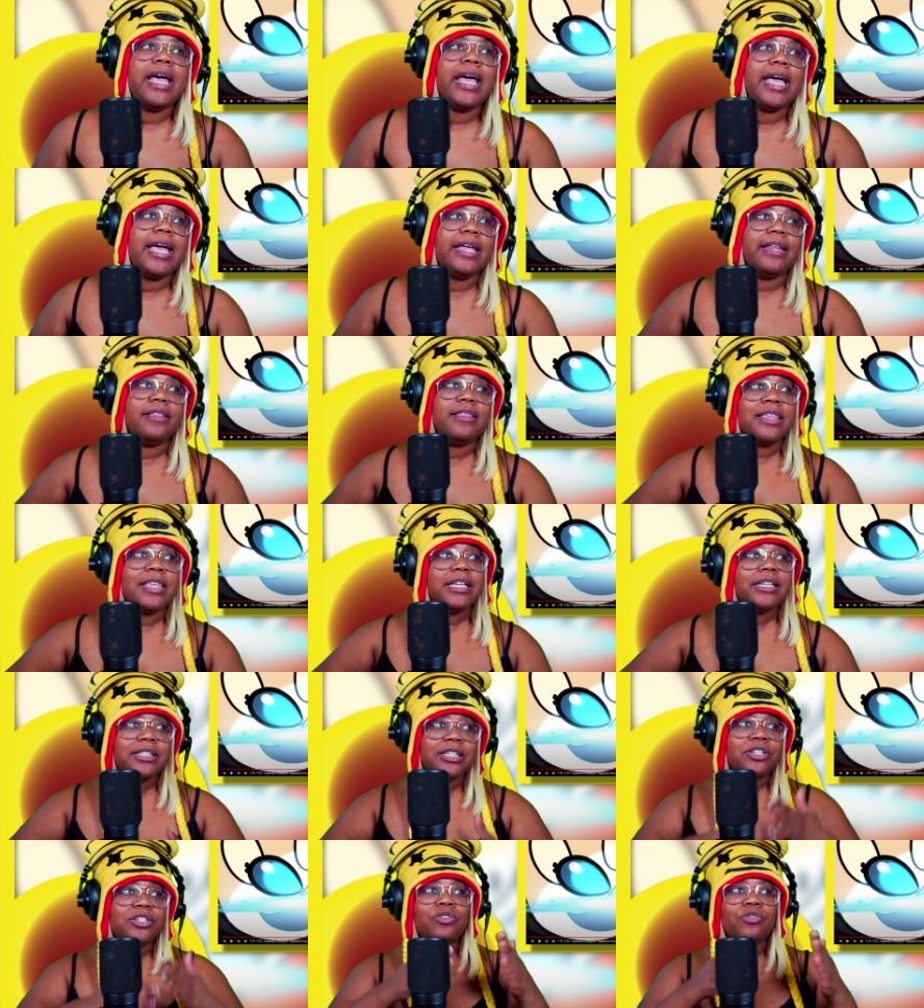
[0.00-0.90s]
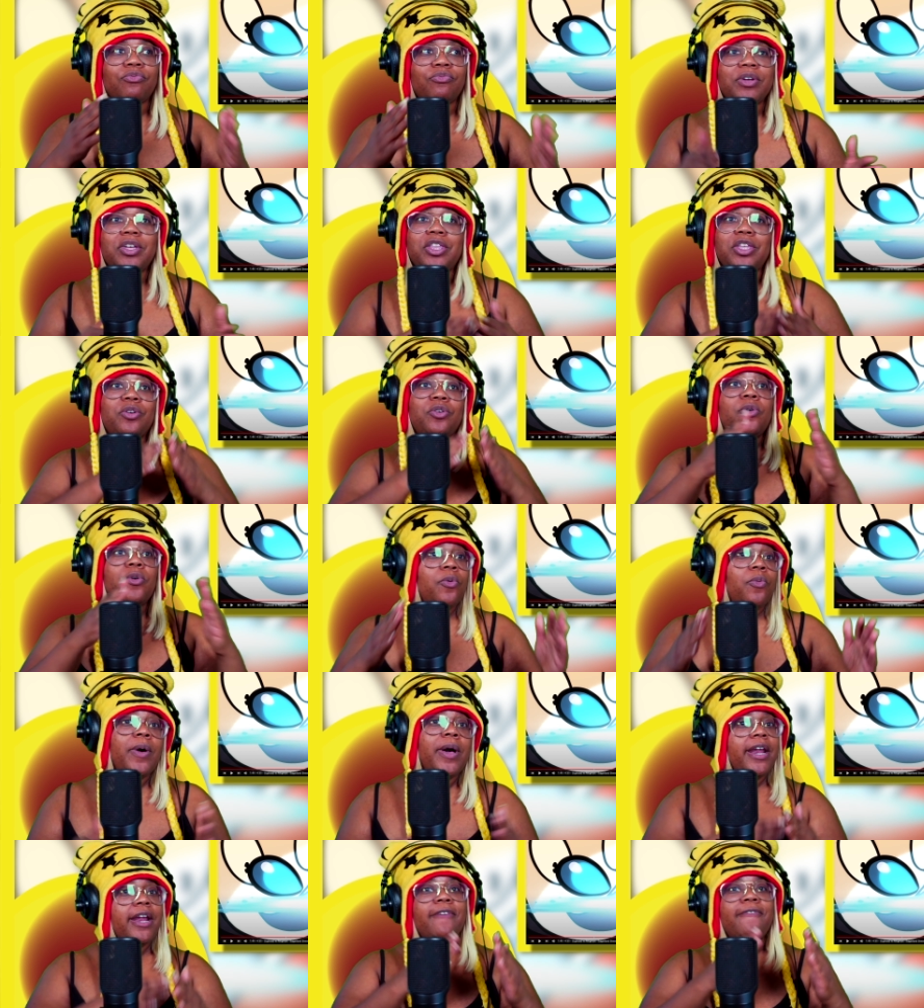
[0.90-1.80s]
and this is a really cool
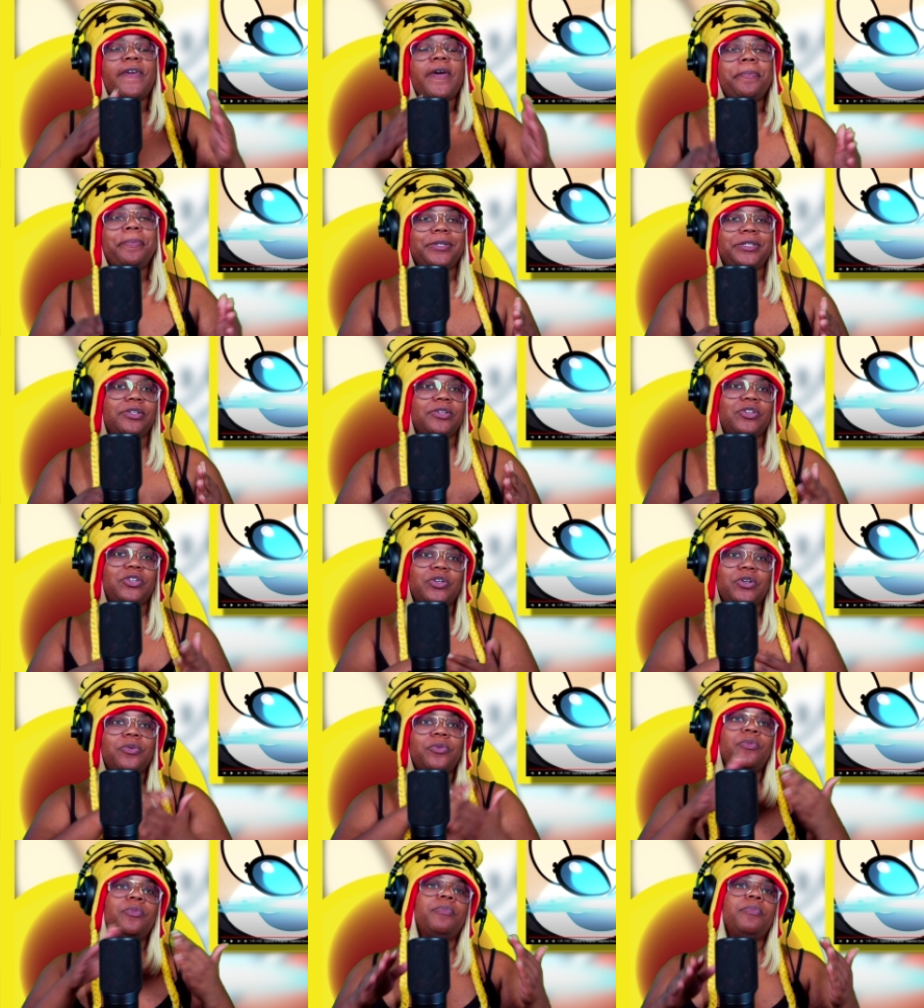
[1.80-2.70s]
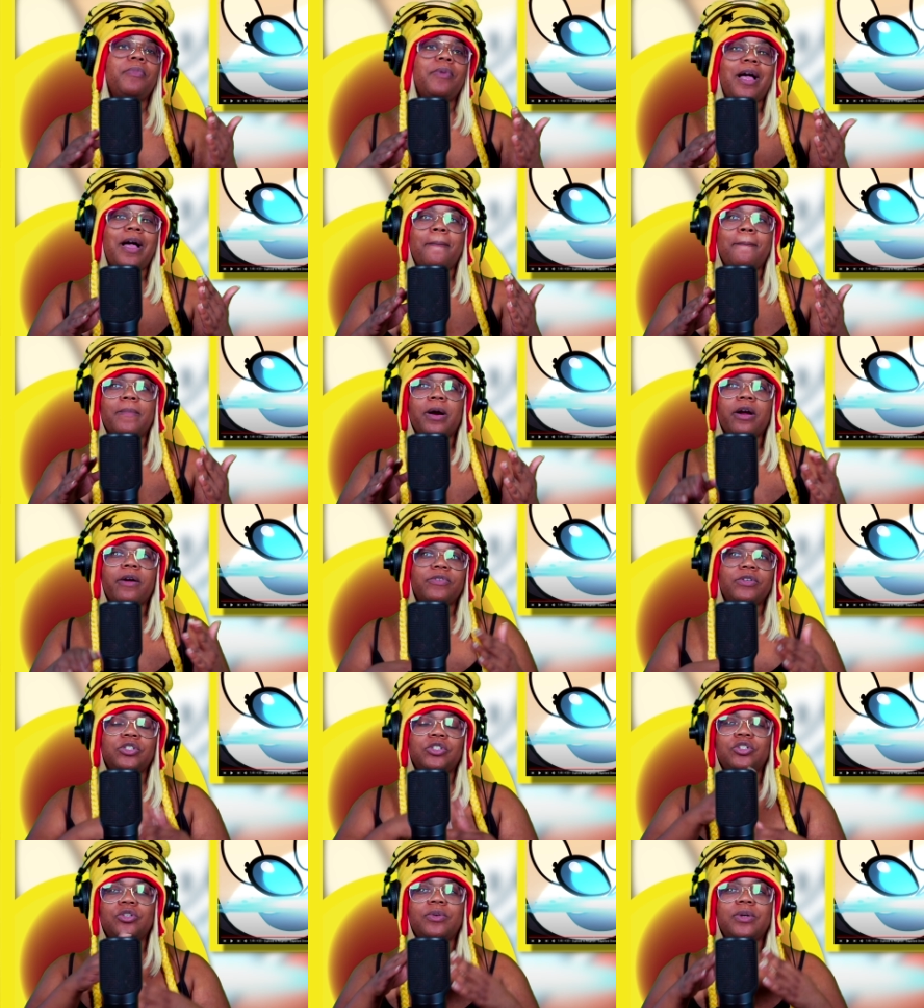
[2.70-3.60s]
what if episode you know uh, um,
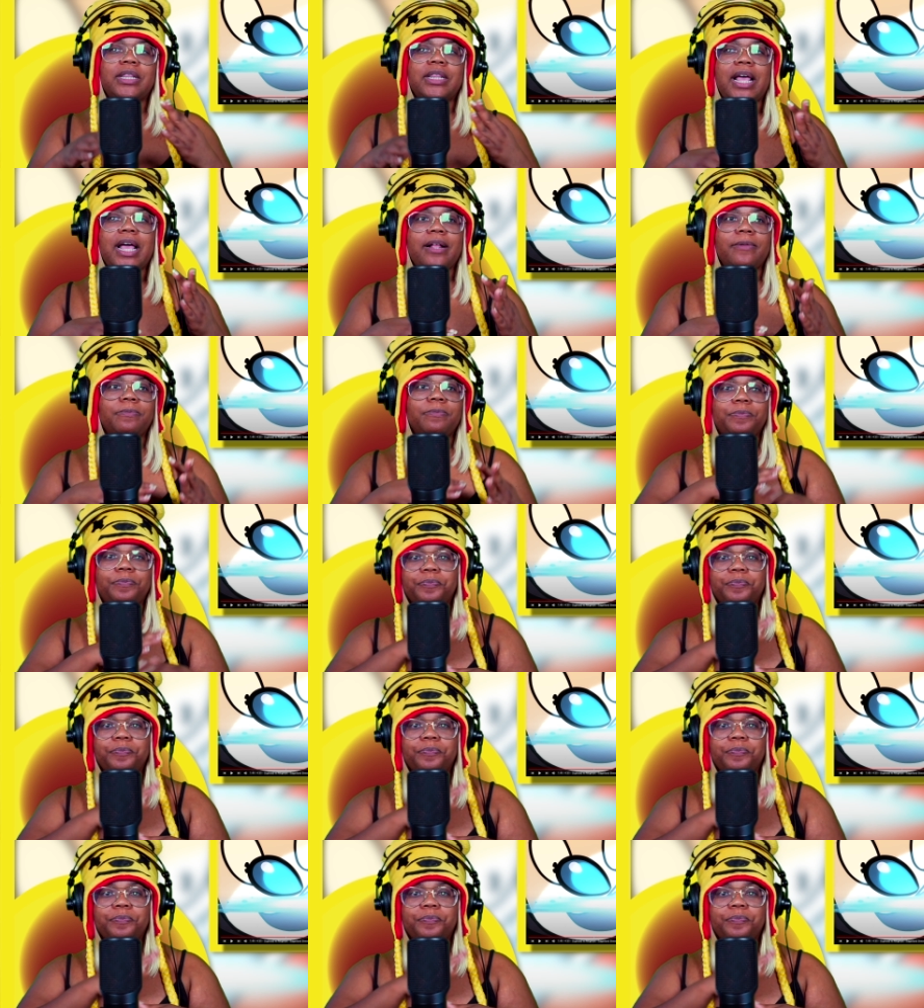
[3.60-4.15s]
marvel's doing that